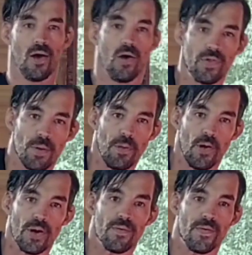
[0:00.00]
on the
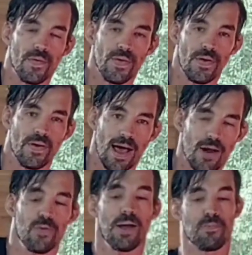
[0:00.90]
opponent.
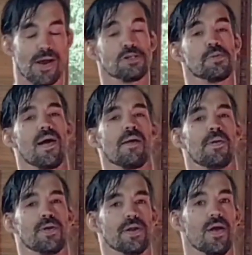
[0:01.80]
How do I pressure my
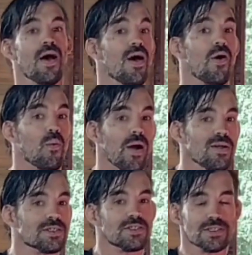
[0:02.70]
opponent?
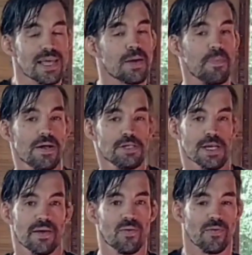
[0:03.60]
Well, it's just like
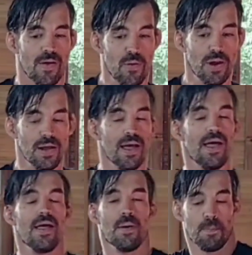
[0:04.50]
punching. If I want to
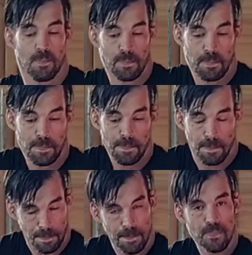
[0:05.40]

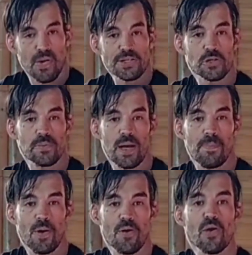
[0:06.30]
pressure
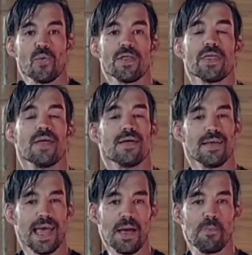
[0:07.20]
my opponent with
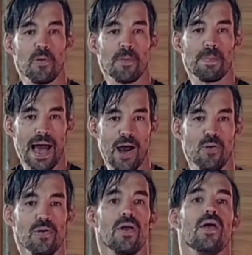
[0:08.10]
ample
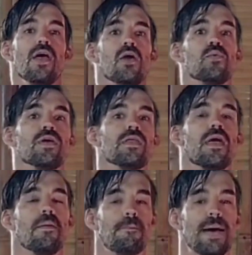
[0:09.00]
power,
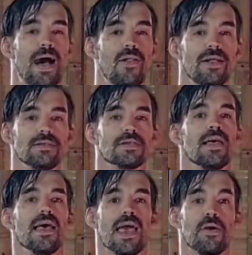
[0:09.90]
with
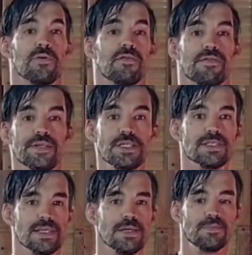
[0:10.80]
balance, and with
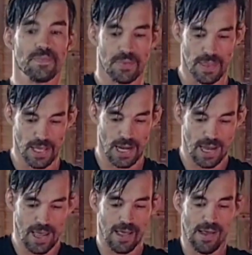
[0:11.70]
efficiency,
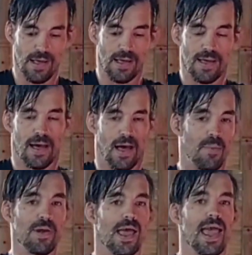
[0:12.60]
then
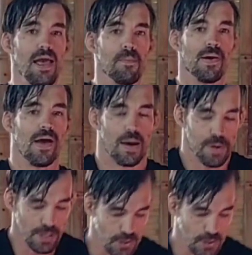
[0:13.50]
I'm going to amp. I'm